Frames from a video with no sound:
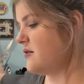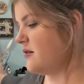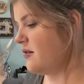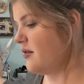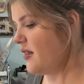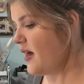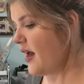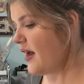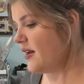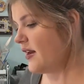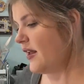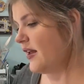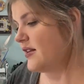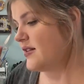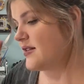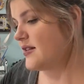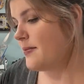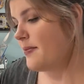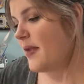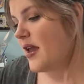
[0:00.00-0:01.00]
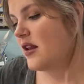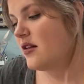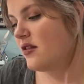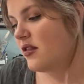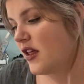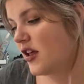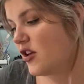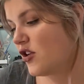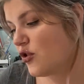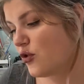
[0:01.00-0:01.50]
that is the main
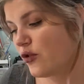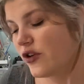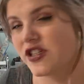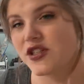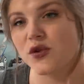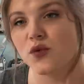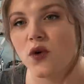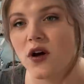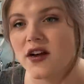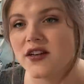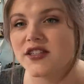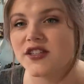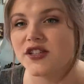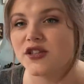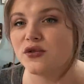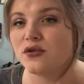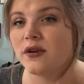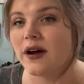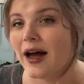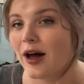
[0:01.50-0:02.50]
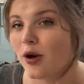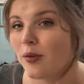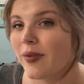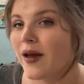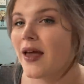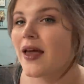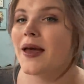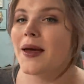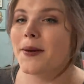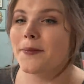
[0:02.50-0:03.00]
thing you're going to want to help
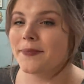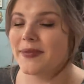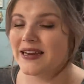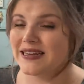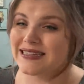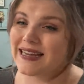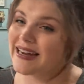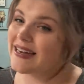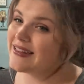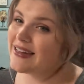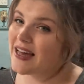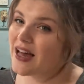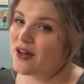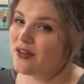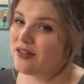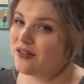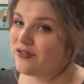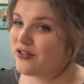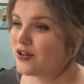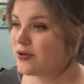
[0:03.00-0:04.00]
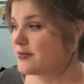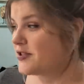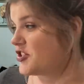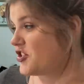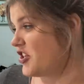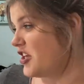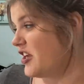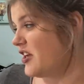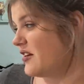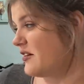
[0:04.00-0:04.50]
maintain the health of your
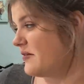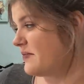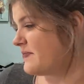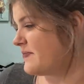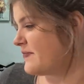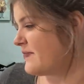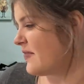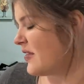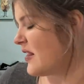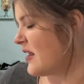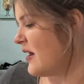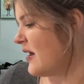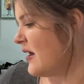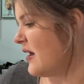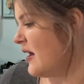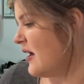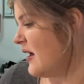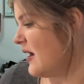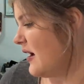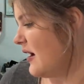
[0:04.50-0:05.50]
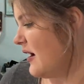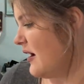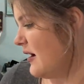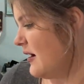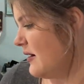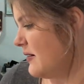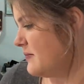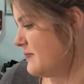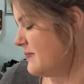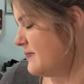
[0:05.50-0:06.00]
machine.
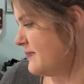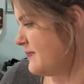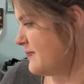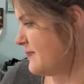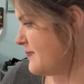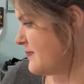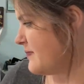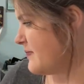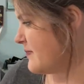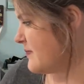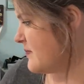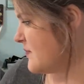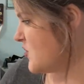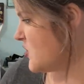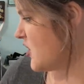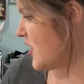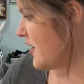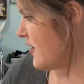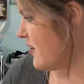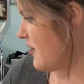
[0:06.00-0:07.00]
Um, trying to